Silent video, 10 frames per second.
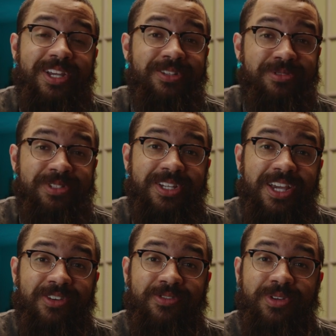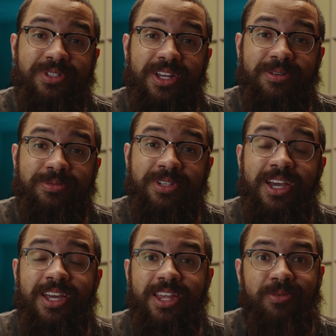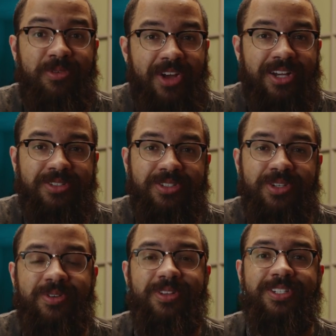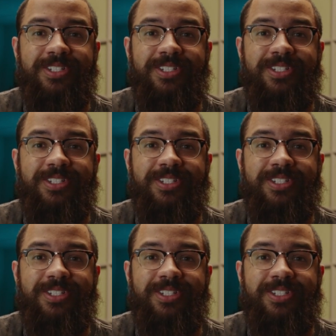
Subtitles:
interesting interview setups that we've actually shown on this